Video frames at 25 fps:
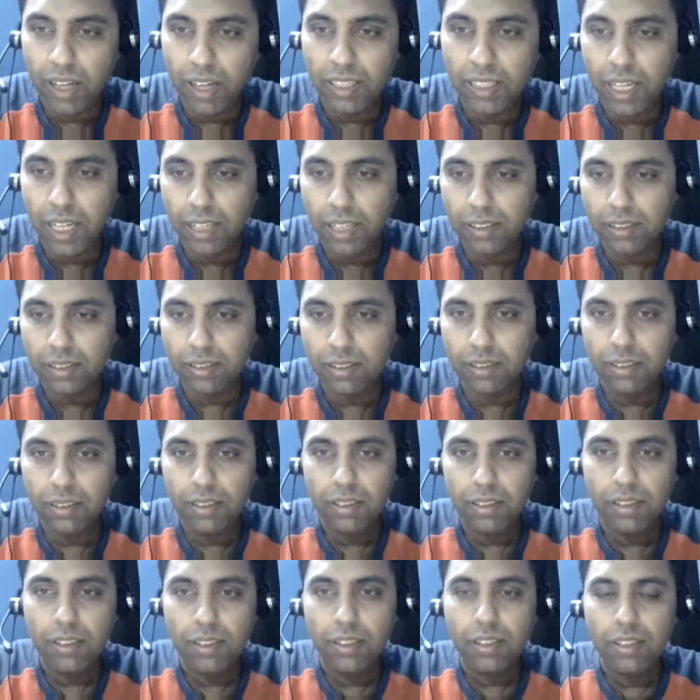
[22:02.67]
as
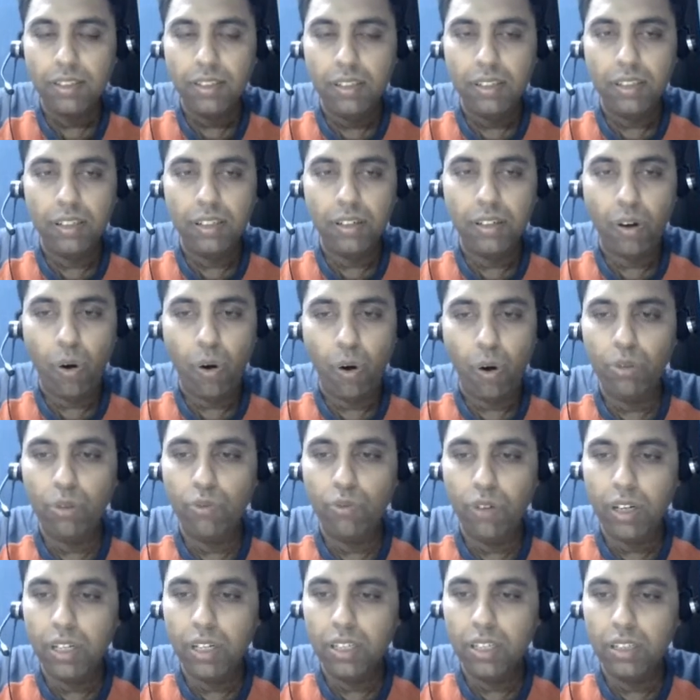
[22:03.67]
all
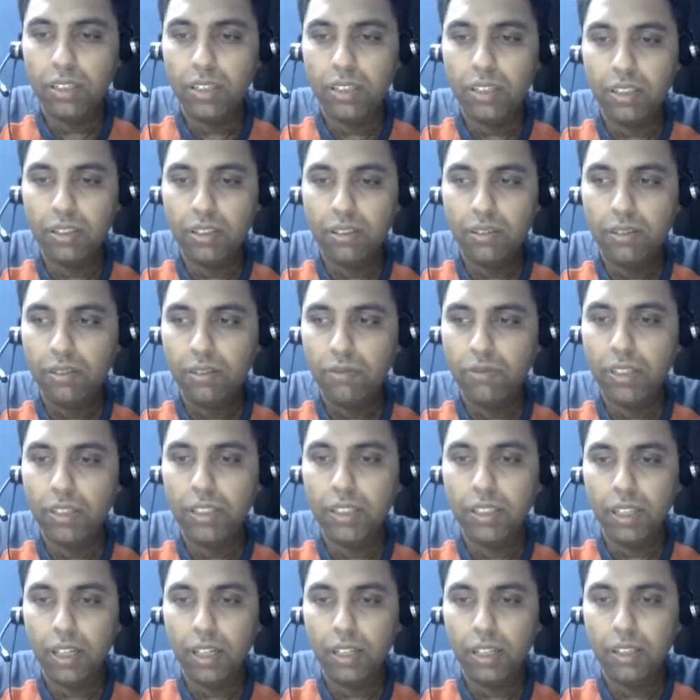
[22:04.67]
words which
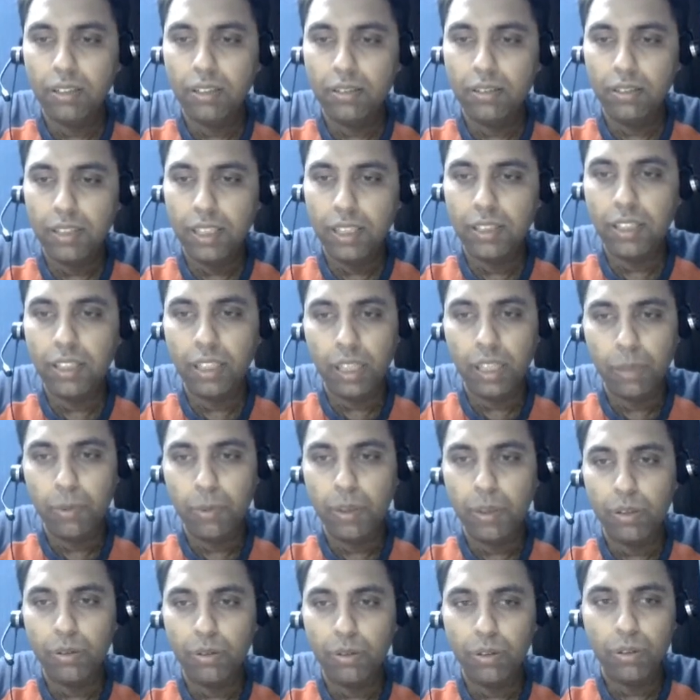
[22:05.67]
are in the
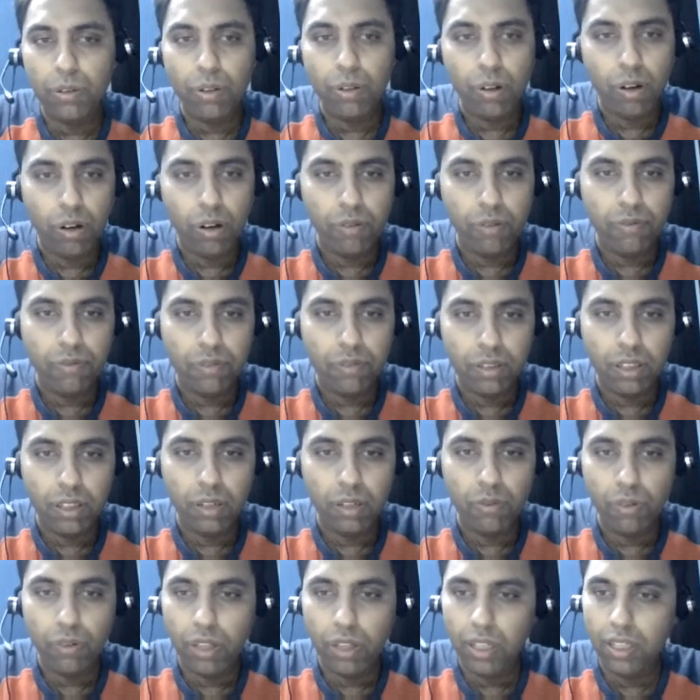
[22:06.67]
neighborhood of the
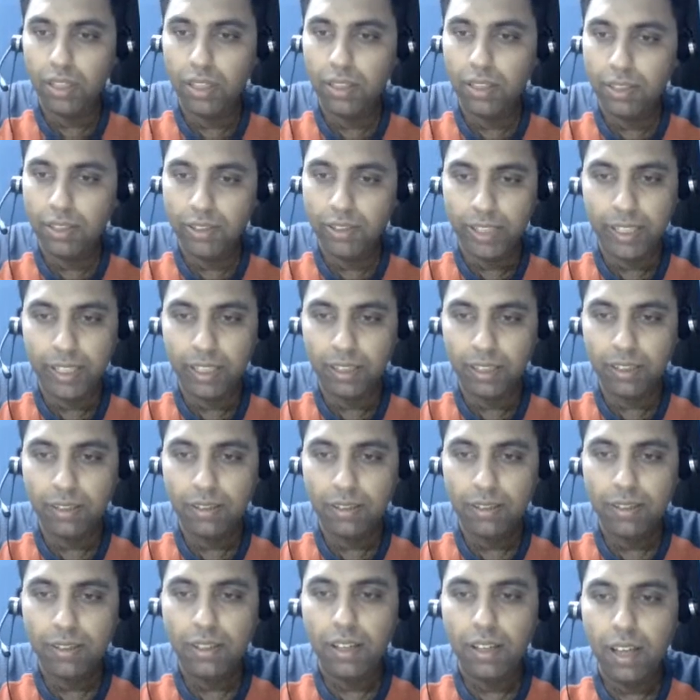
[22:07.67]
word training.
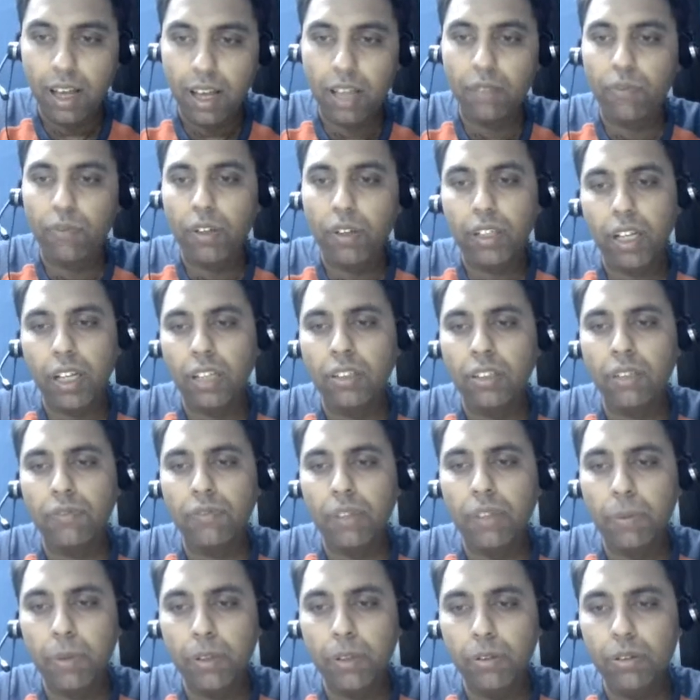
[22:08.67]
And what kind of
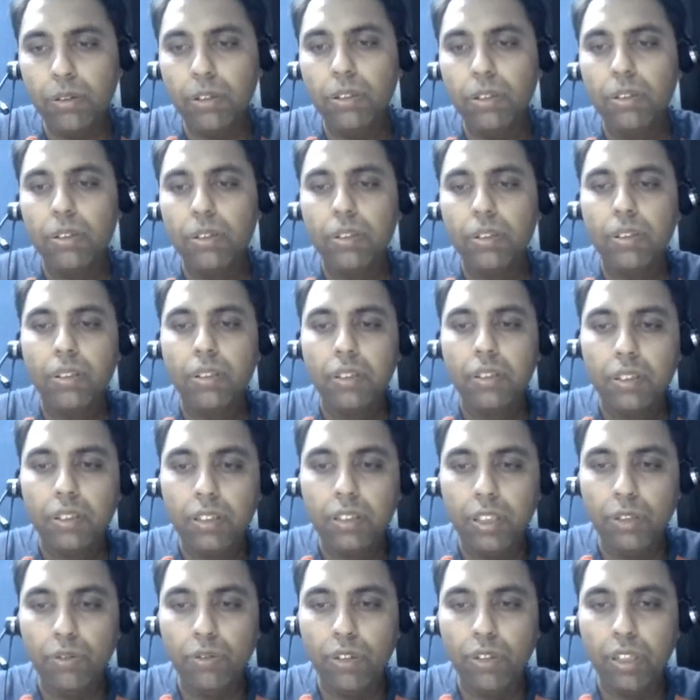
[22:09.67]
neighborhood?
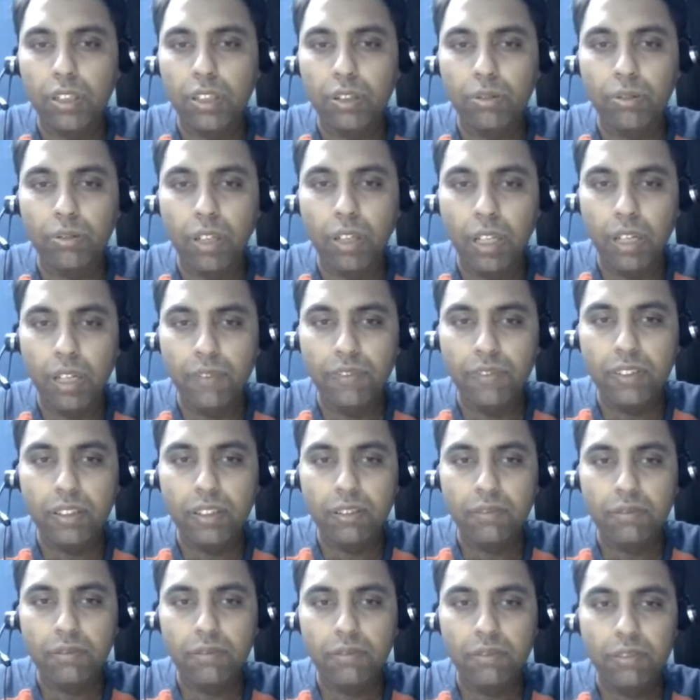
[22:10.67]
3 words to the left,
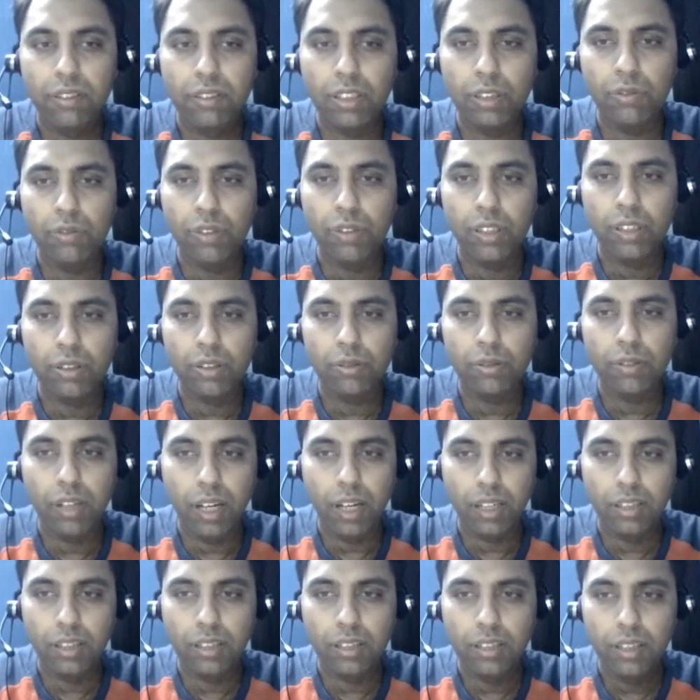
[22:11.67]
3 words to the
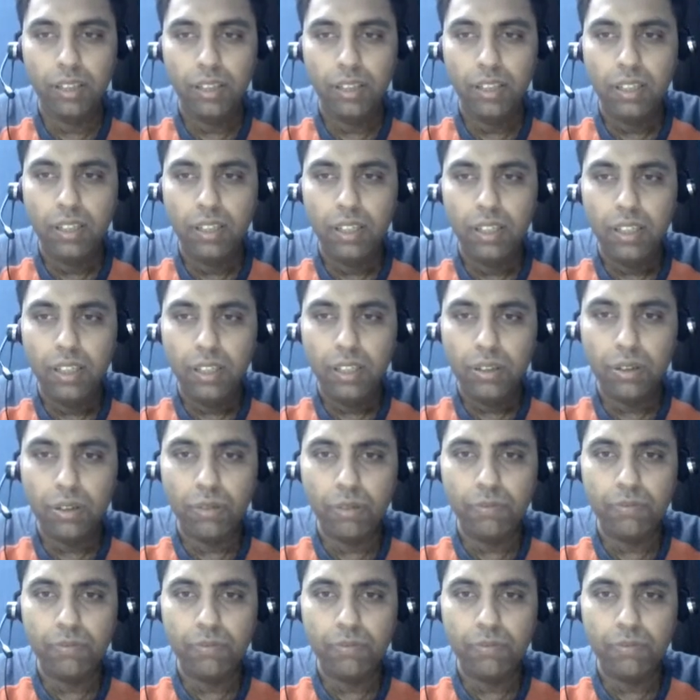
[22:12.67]
right. So